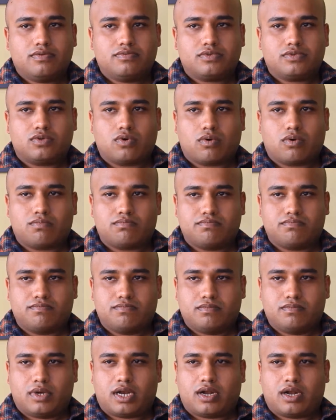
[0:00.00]
So
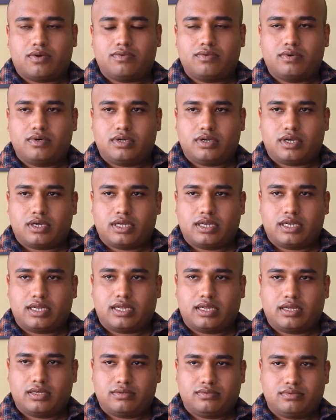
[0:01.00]

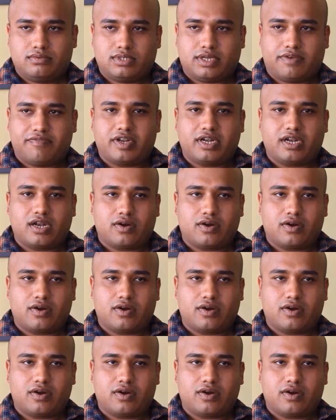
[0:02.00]
somewhere